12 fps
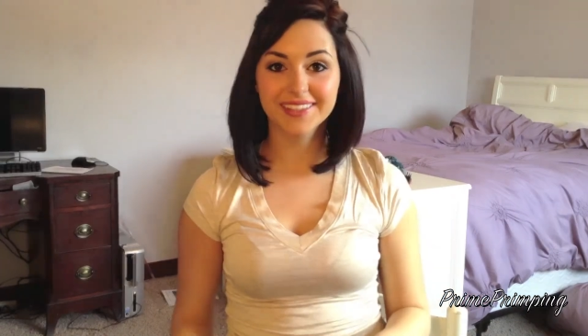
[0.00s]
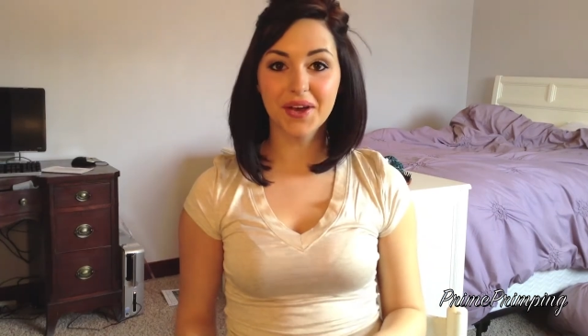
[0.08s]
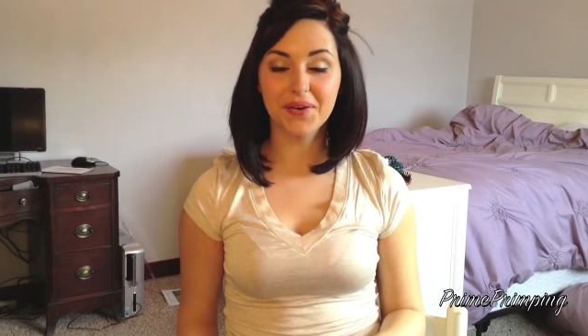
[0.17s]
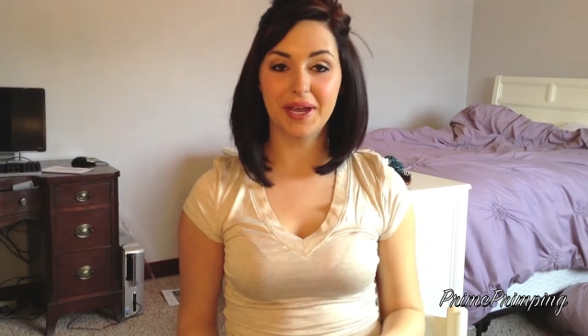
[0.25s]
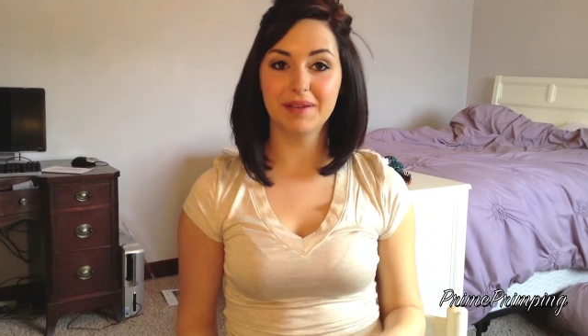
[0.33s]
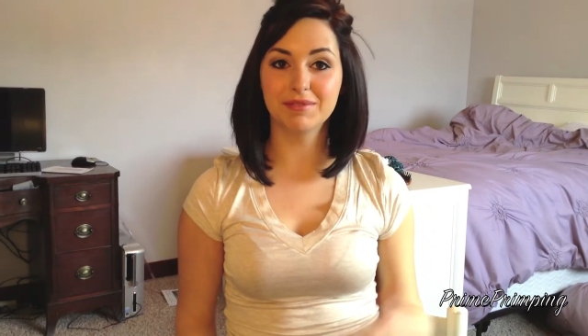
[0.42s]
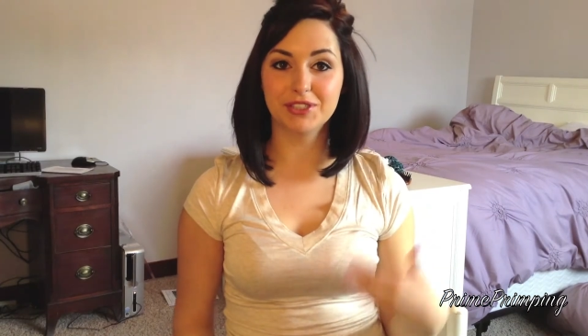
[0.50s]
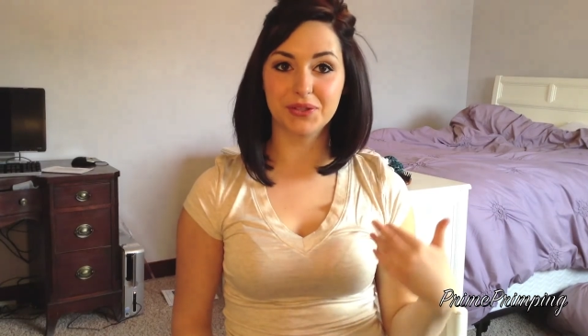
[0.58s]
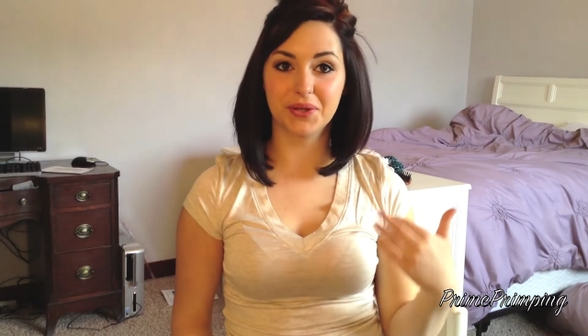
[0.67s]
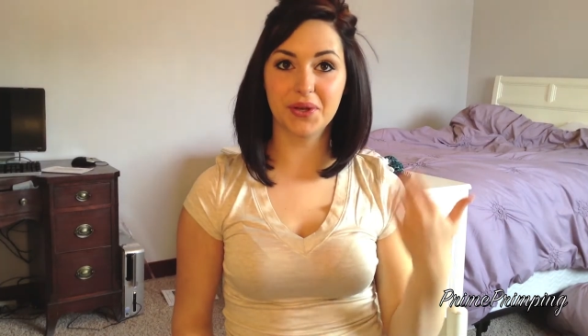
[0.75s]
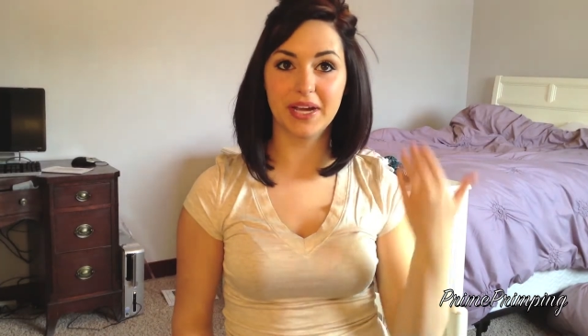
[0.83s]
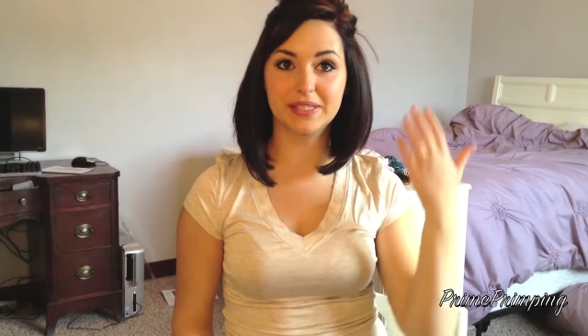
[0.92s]
Okay, I'm just
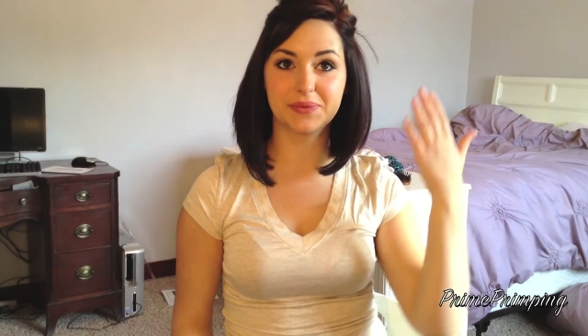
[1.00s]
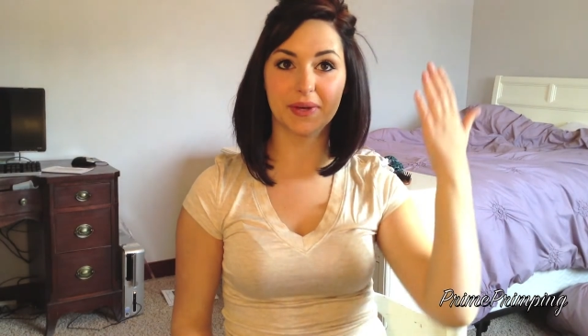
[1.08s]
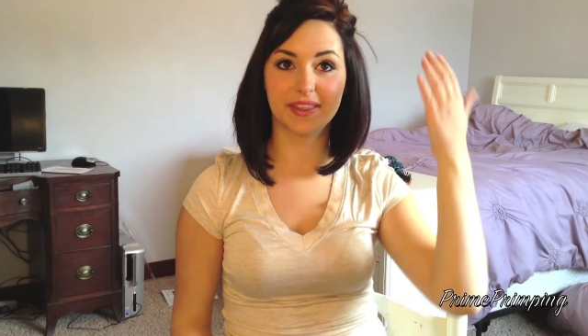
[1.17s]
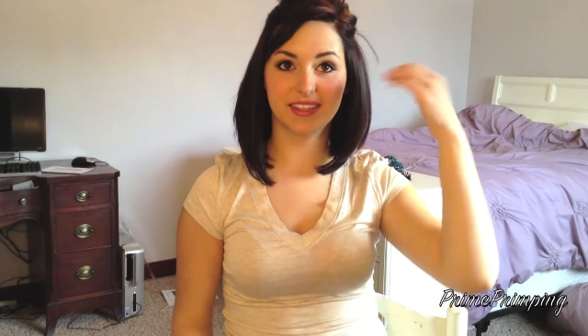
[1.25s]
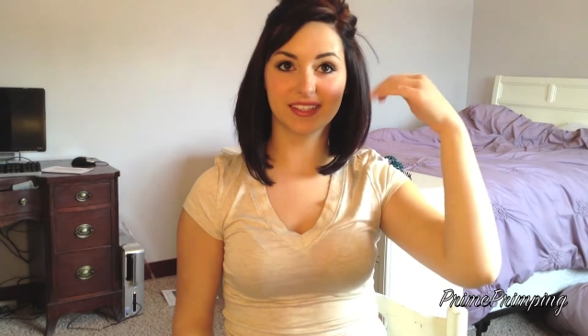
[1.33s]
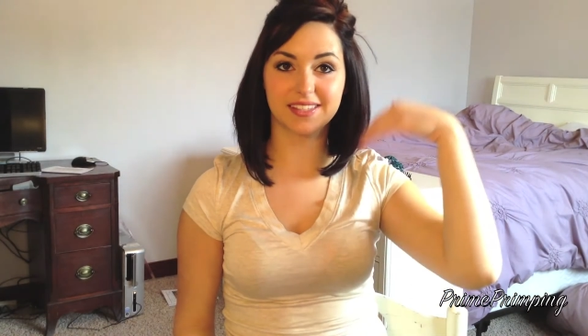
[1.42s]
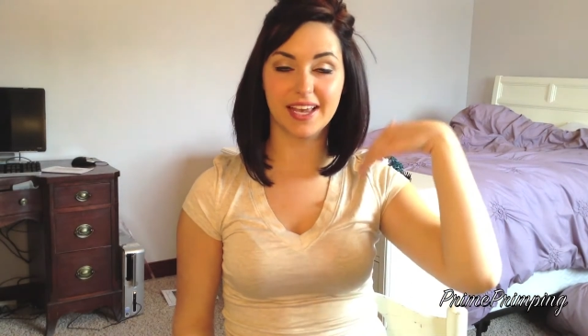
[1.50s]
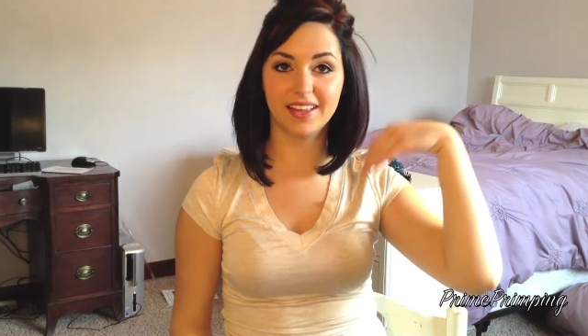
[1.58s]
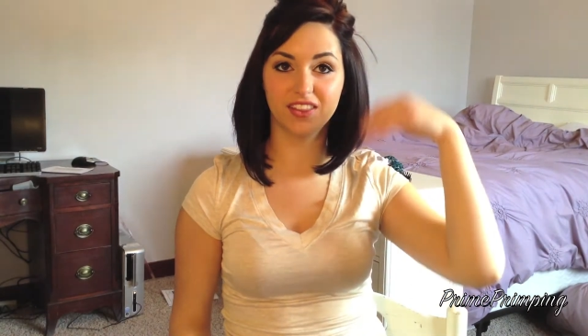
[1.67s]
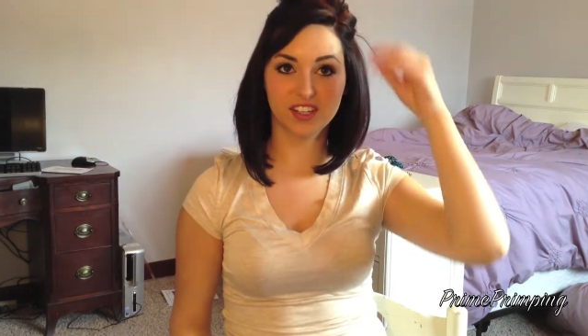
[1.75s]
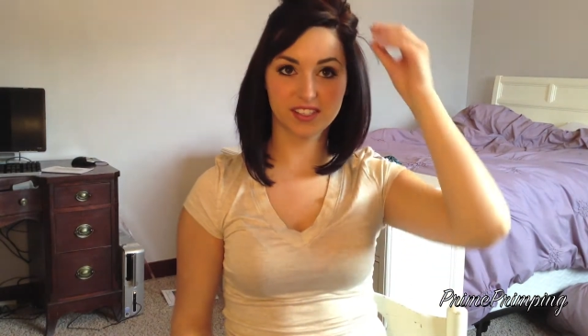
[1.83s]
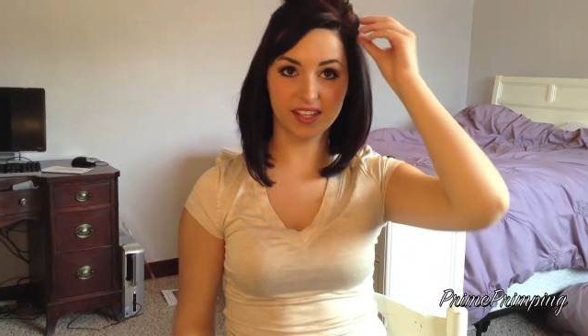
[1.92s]
showing you guys what this
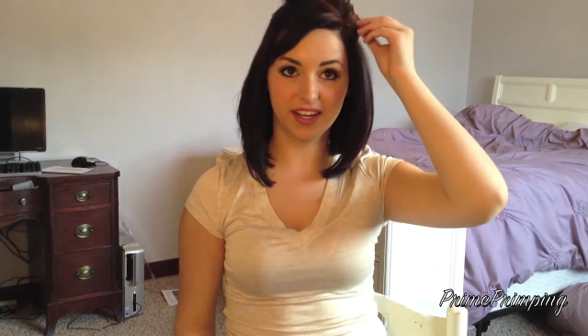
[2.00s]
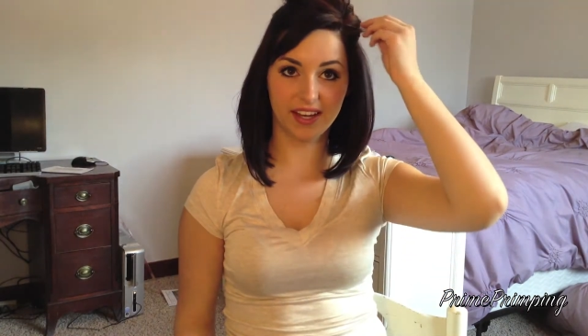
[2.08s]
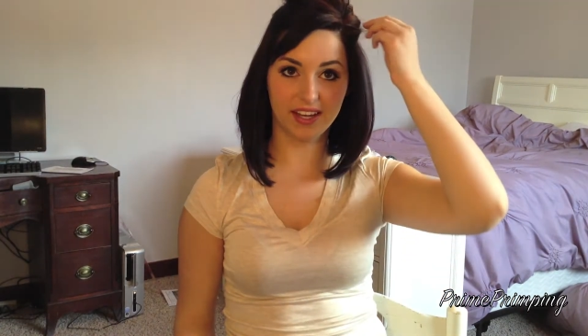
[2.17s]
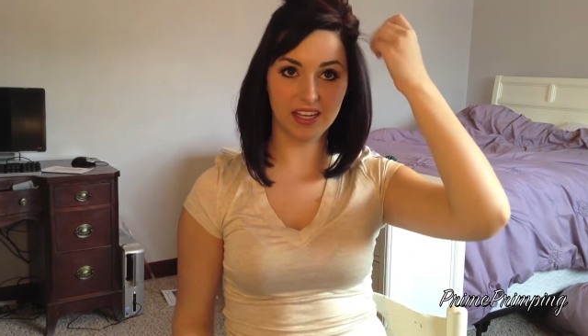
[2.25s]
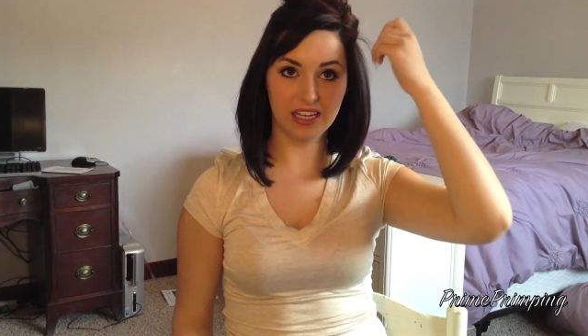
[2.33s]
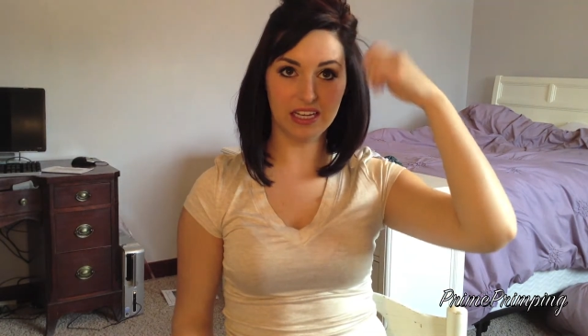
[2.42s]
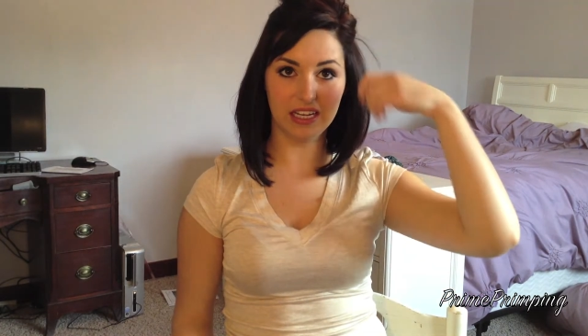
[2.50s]
side looks like.